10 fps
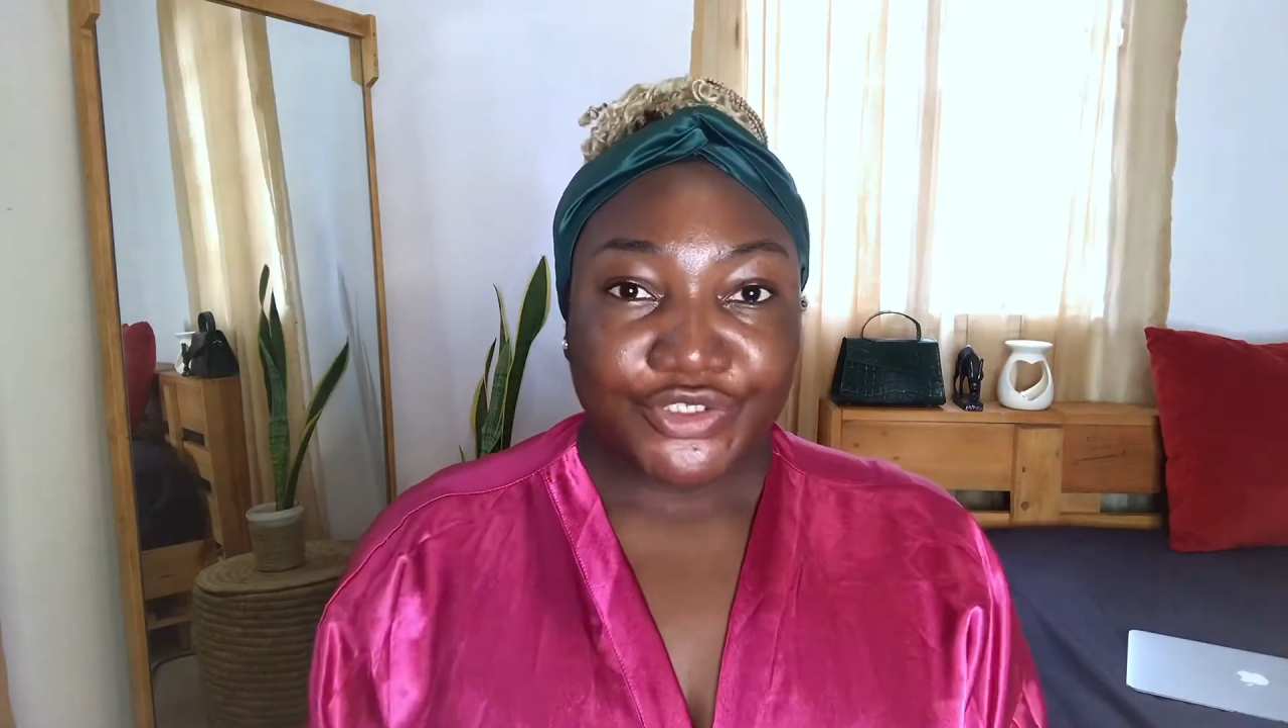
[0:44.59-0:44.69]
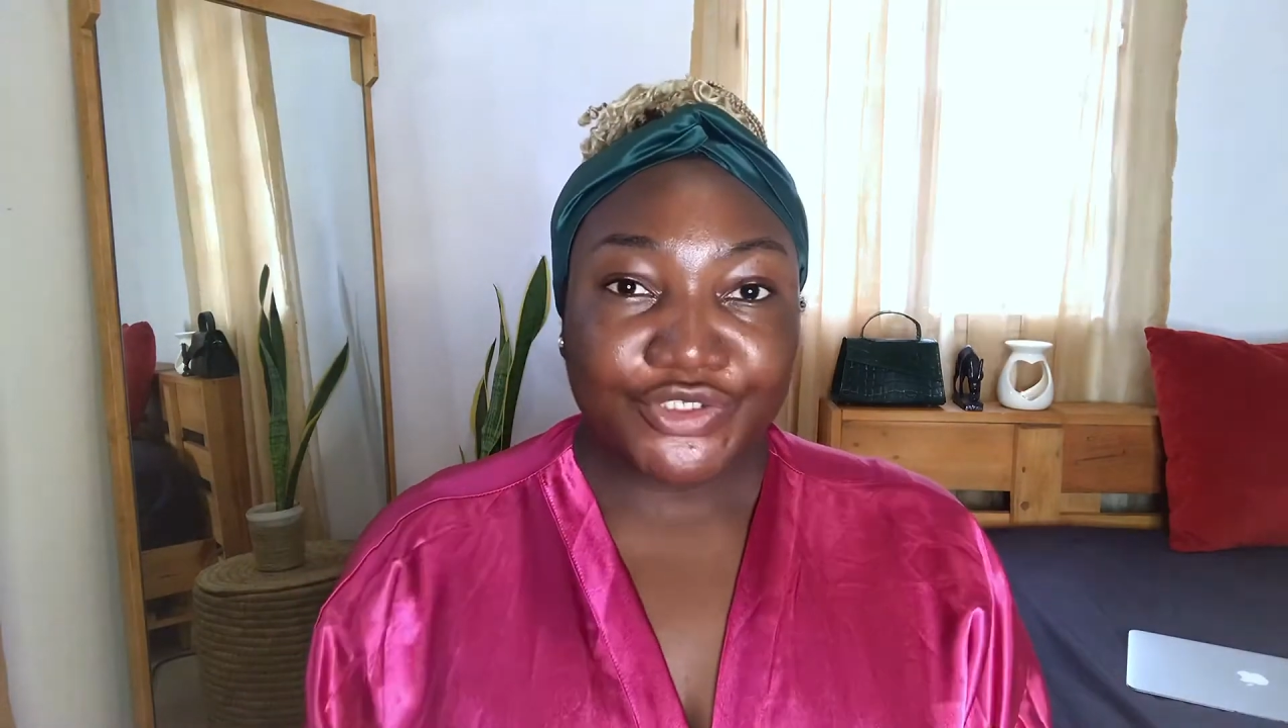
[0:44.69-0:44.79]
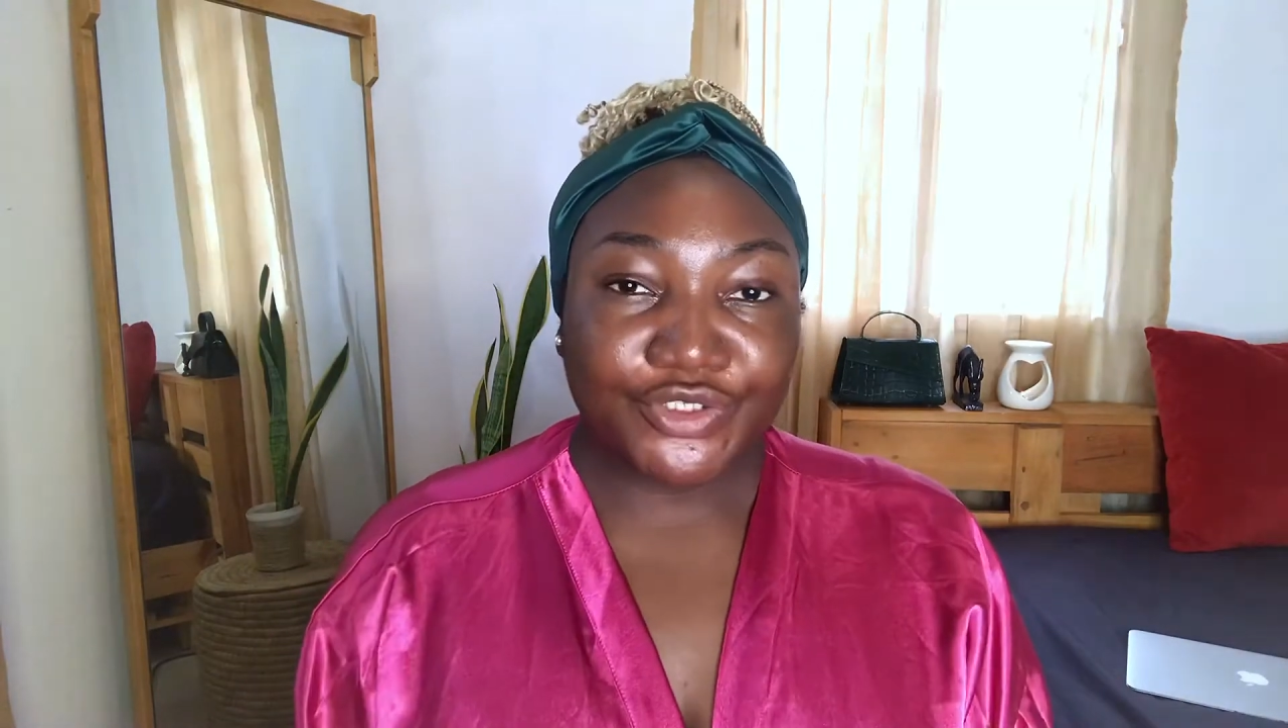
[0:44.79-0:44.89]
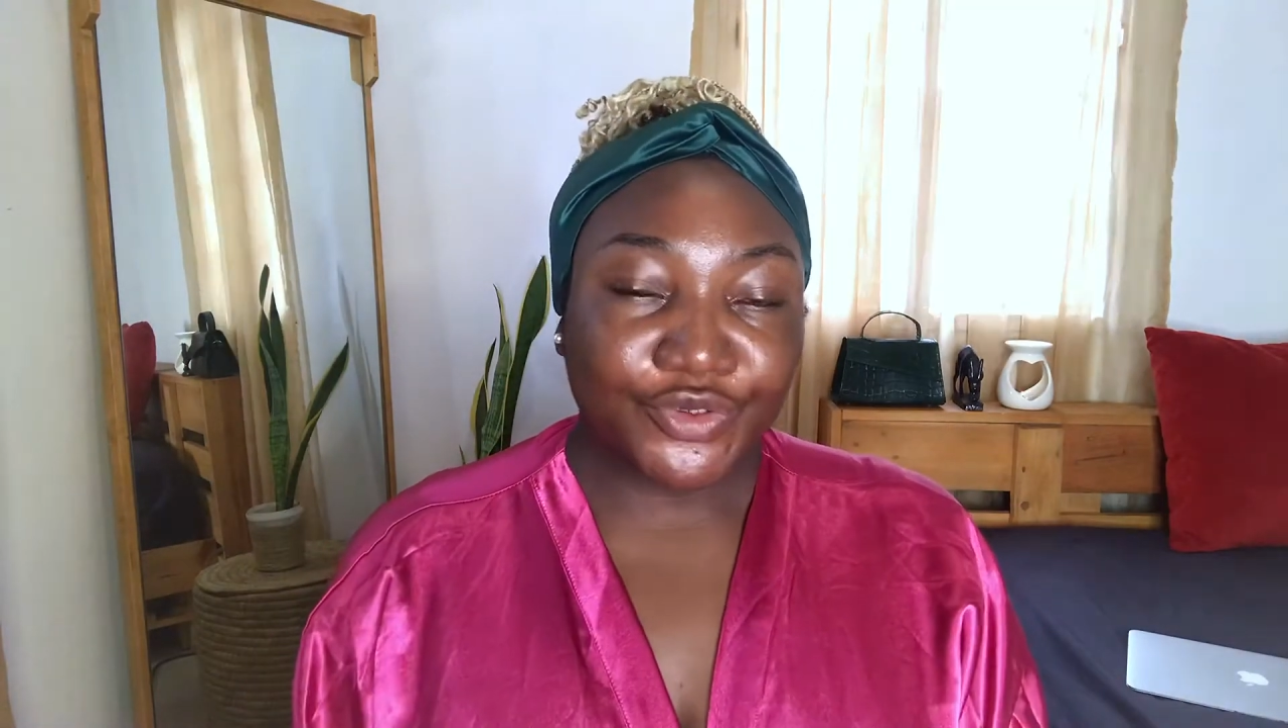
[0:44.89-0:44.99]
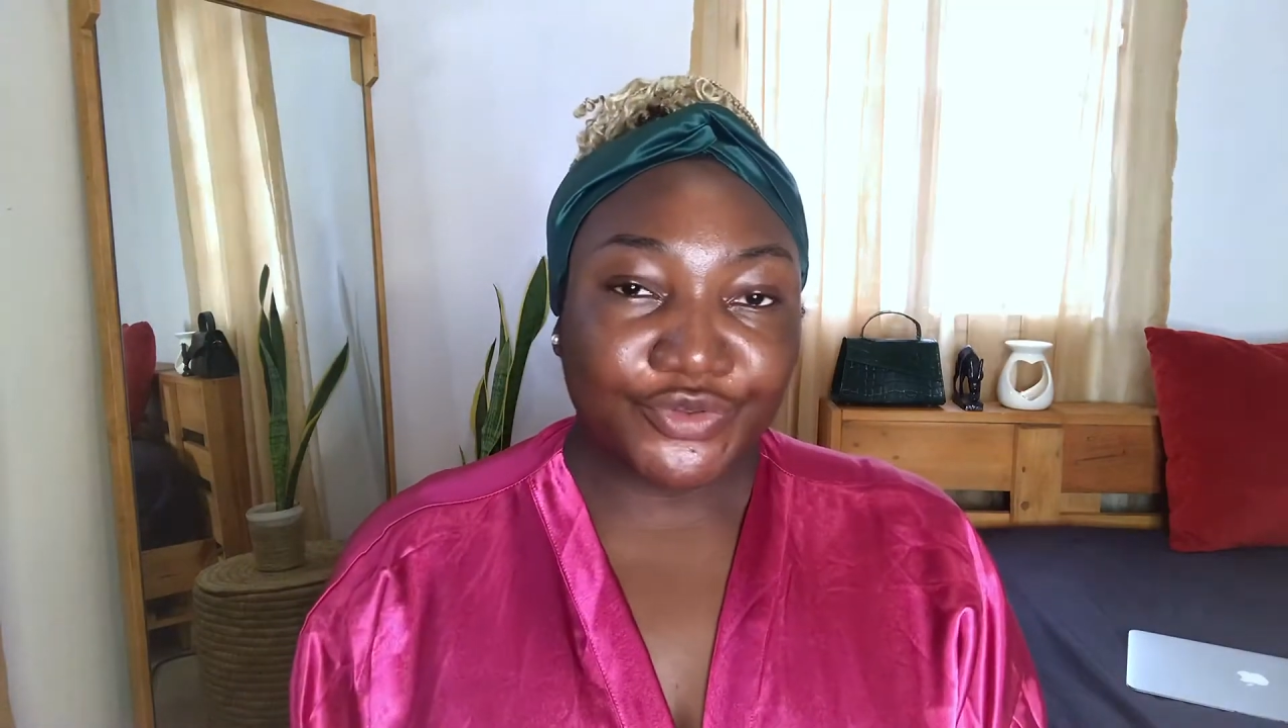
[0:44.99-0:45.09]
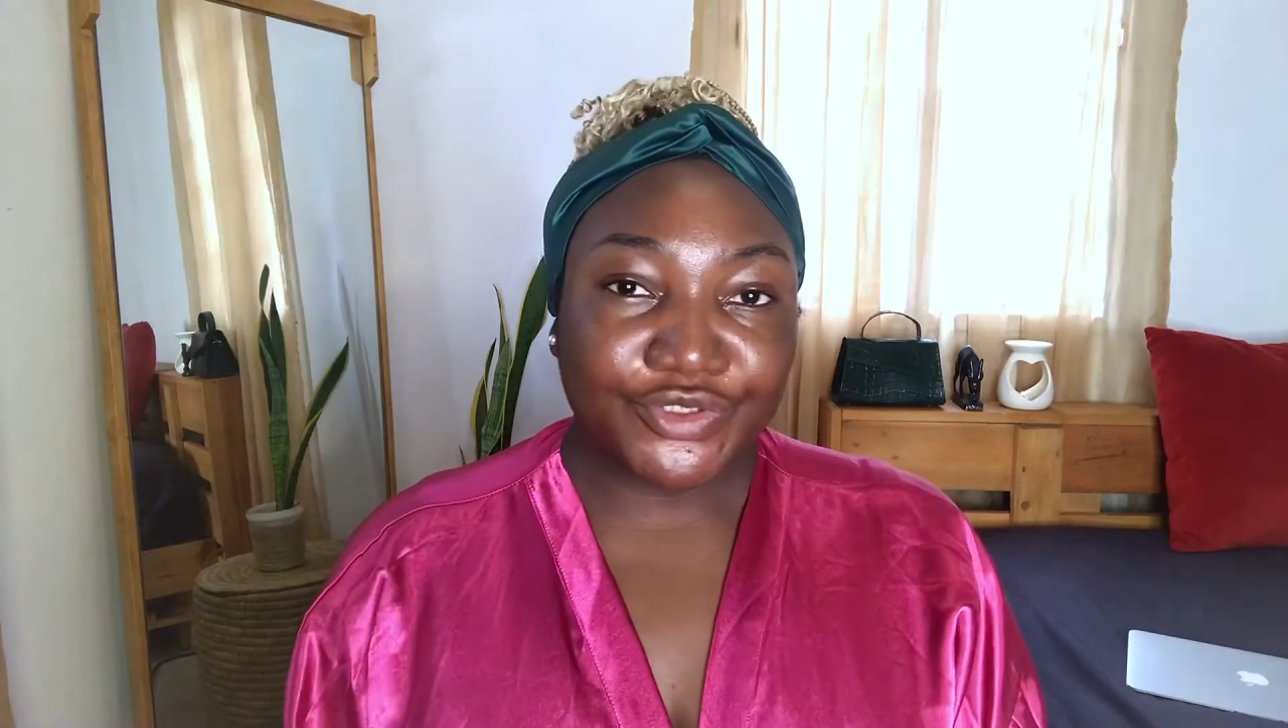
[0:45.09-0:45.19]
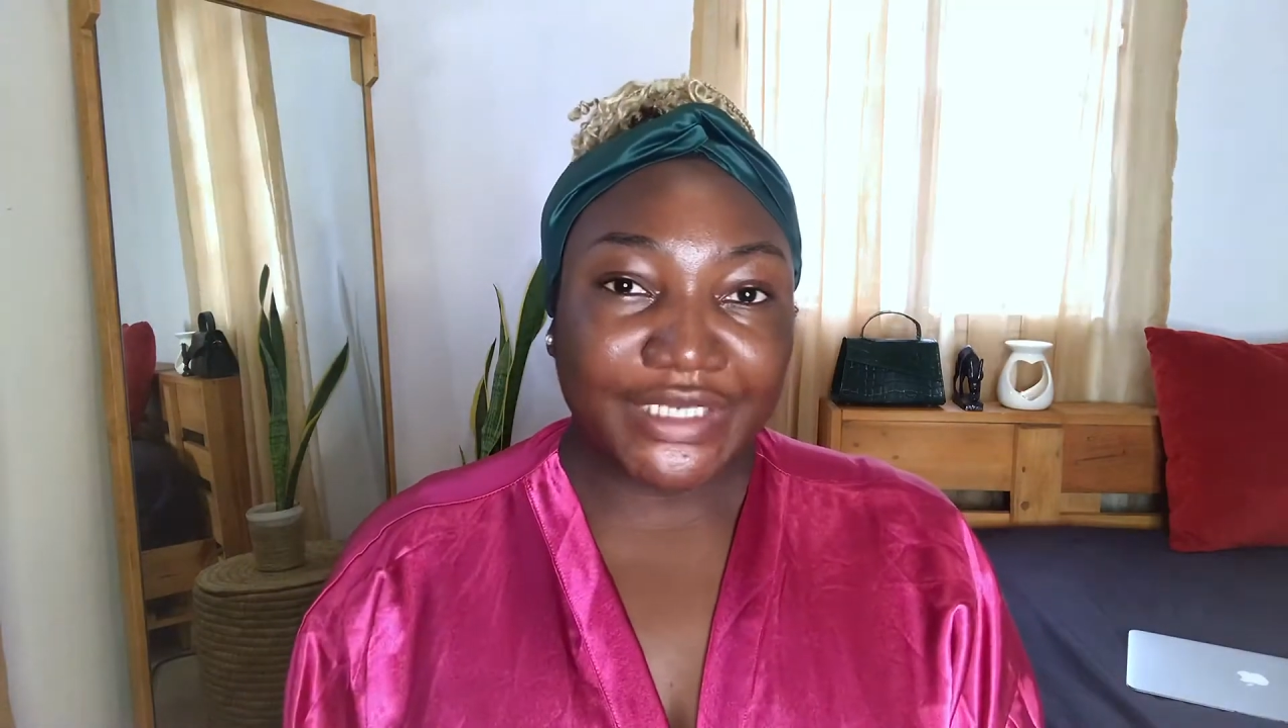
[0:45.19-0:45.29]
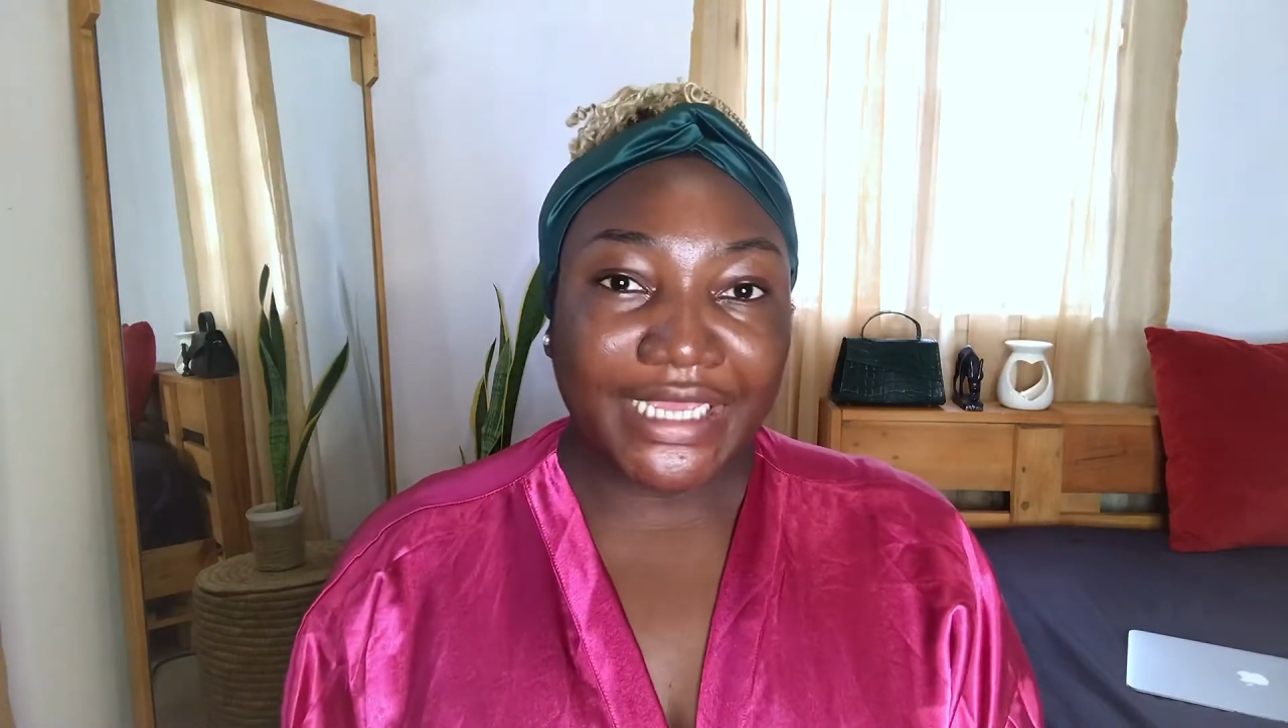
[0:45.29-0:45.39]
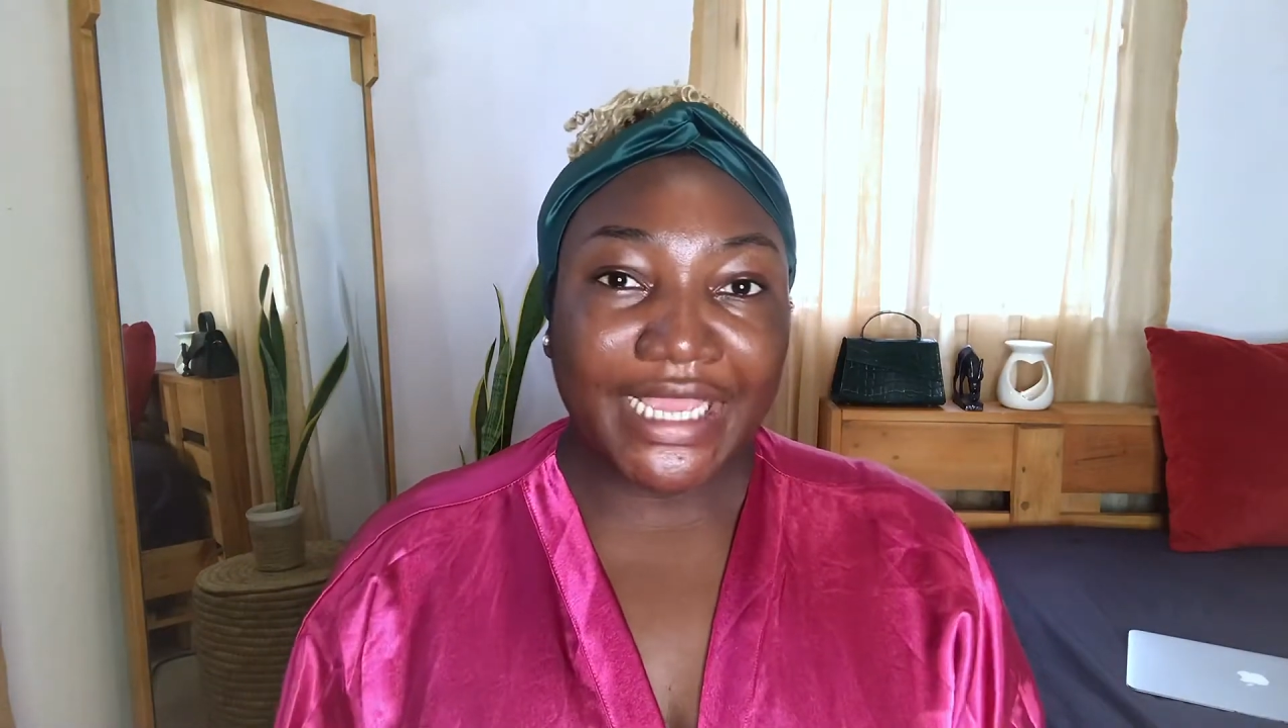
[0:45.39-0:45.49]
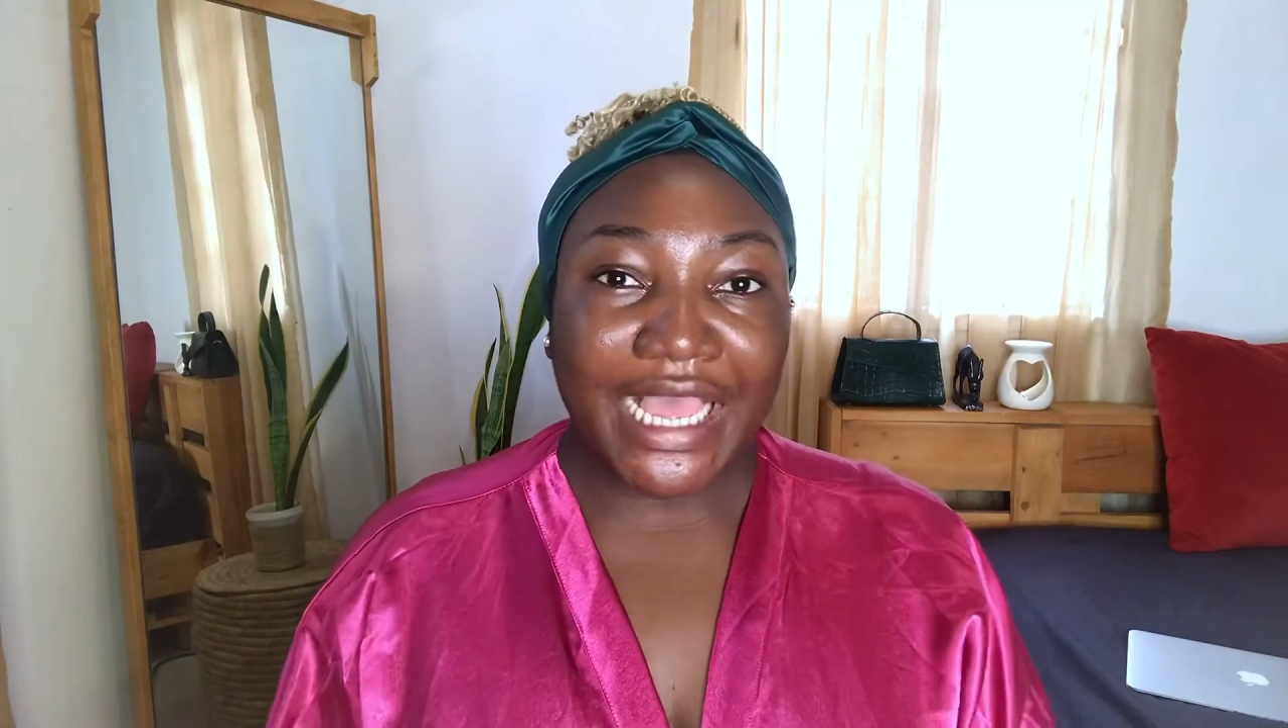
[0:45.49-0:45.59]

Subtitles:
So today